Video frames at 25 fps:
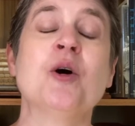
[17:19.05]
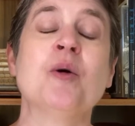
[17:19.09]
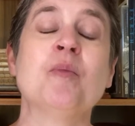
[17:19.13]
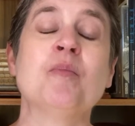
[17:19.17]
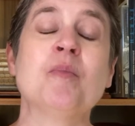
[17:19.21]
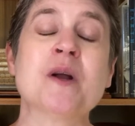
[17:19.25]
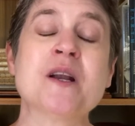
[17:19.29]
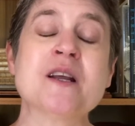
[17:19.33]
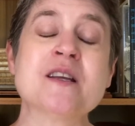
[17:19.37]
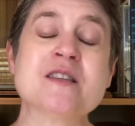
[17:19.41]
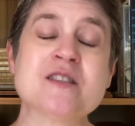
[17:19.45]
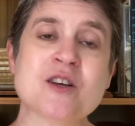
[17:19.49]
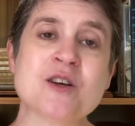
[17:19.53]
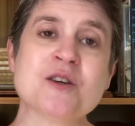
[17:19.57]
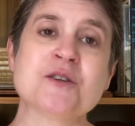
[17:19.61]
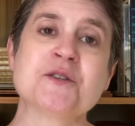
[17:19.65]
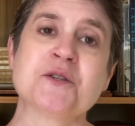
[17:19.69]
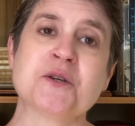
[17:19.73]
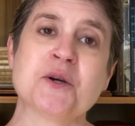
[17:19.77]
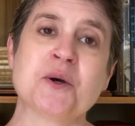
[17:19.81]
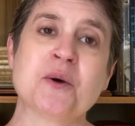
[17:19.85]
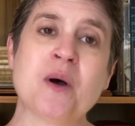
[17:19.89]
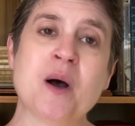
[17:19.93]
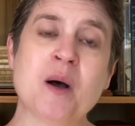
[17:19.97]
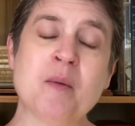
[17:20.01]
but it's
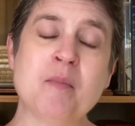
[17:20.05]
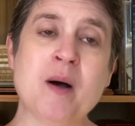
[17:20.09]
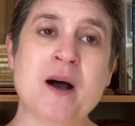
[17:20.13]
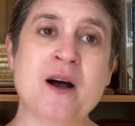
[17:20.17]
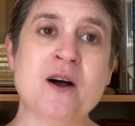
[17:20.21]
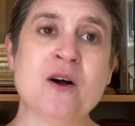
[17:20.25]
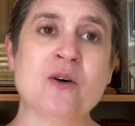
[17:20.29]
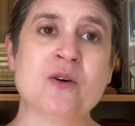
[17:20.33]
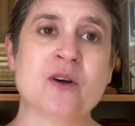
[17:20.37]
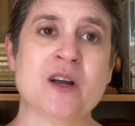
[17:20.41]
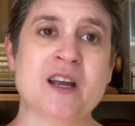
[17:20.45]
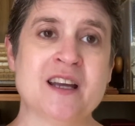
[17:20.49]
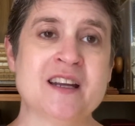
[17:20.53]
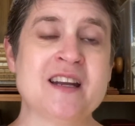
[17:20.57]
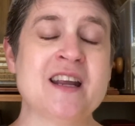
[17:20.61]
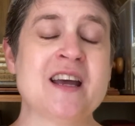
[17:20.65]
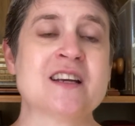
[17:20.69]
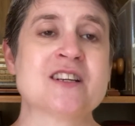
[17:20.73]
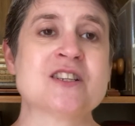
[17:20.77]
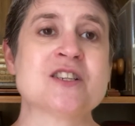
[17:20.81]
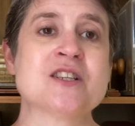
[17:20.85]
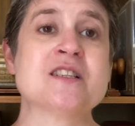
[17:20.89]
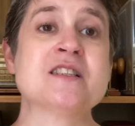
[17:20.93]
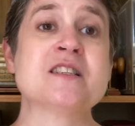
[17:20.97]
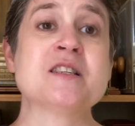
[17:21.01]
also about
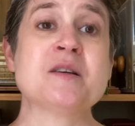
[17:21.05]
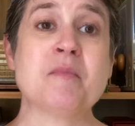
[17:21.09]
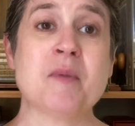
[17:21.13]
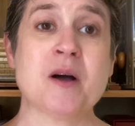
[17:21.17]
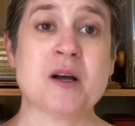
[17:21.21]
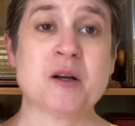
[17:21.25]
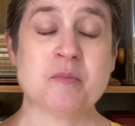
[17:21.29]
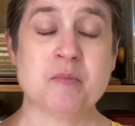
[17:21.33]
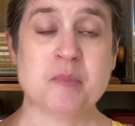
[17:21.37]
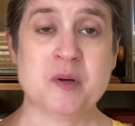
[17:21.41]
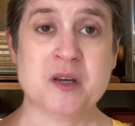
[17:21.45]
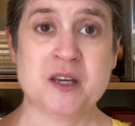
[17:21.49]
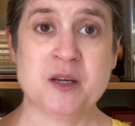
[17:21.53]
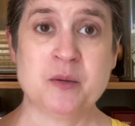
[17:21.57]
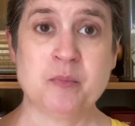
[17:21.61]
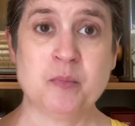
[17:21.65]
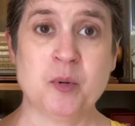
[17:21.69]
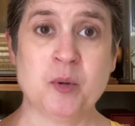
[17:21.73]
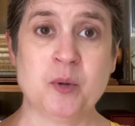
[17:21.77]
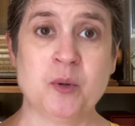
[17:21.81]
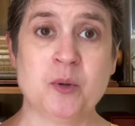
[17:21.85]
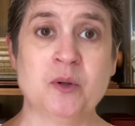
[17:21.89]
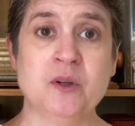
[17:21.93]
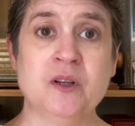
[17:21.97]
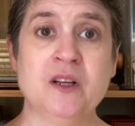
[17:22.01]
connections among
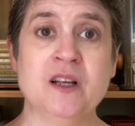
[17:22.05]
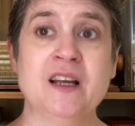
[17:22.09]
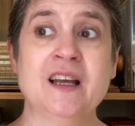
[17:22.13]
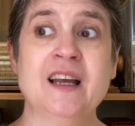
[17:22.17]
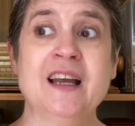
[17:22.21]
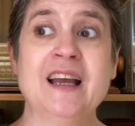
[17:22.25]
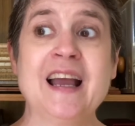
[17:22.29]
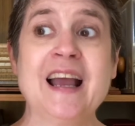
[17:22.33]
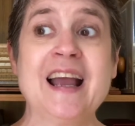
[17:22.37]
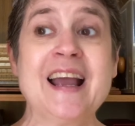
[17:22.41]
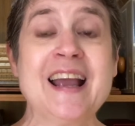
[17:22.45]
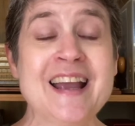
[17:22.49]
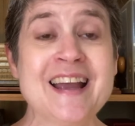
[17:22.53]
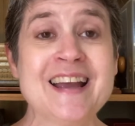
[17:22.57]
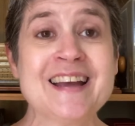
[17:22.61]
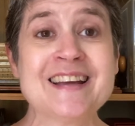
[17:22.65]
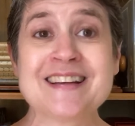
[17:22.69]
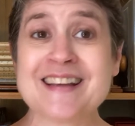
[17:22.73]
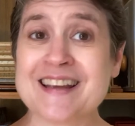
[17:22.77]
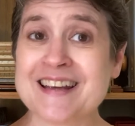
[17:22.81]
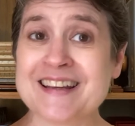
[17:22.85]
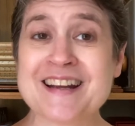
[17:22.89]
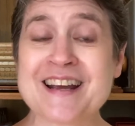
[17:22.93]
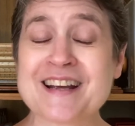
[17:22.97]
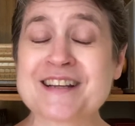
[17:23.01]
people and
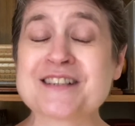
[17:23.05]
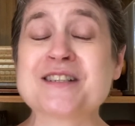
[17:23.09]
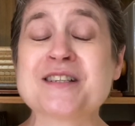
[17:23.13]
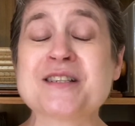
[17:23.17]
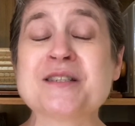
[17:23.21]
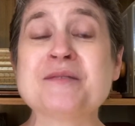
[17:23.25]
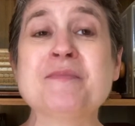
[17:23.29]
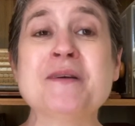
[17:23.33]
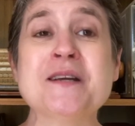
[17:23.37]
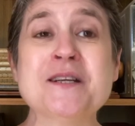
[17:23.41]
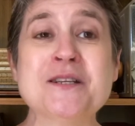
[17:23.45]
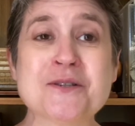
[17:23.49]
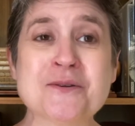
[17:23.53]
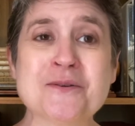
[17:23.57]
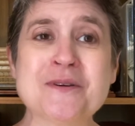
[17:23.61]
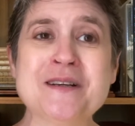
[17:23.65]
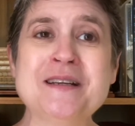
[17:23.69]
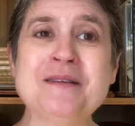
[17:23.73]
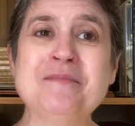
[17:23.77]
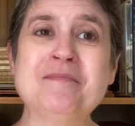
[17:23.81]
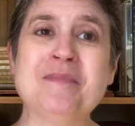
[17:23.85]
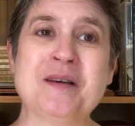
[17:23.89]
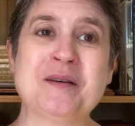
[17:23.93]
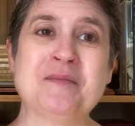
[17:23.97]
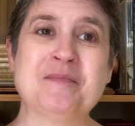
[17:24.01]
connections
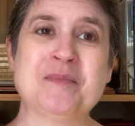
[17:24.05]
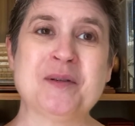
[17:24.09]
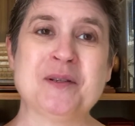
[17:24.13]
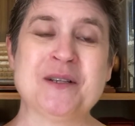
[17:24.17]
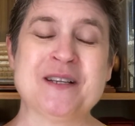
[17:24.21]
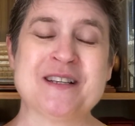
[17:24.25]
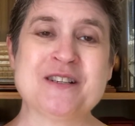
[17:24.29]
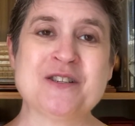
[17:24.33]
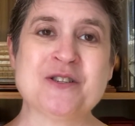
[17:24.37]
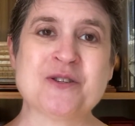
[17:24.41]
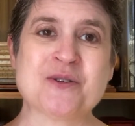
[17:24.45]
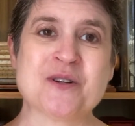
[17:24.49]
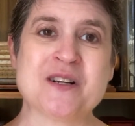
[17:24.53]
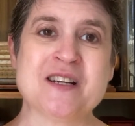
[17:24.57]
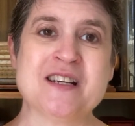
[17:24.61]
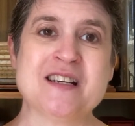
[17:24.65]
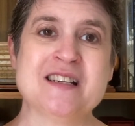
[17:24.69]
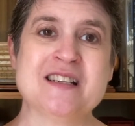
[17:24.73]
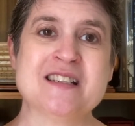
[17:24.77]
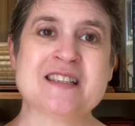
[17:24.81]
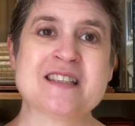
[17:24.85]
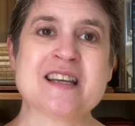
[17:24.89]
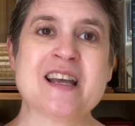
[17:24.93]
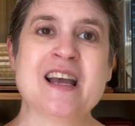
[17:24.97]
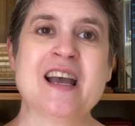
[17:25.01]
between people and
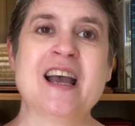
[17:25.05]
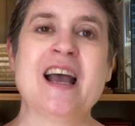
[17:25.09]
trees.